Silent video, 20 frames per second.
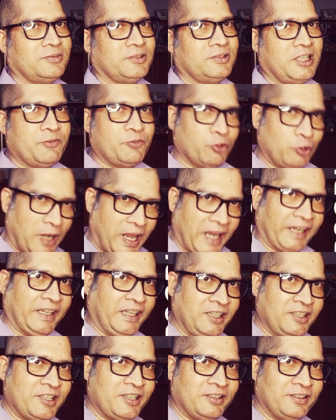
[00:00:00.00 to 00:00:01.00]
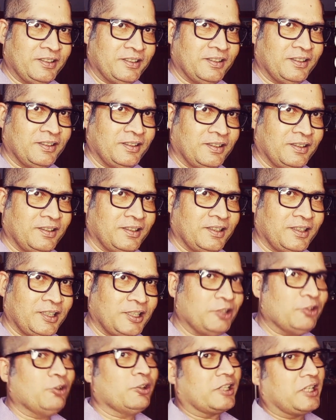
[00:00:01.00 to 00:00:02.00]
If you like it,
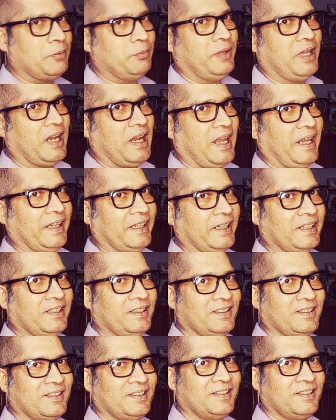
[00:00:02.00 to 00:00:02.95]
give me a like.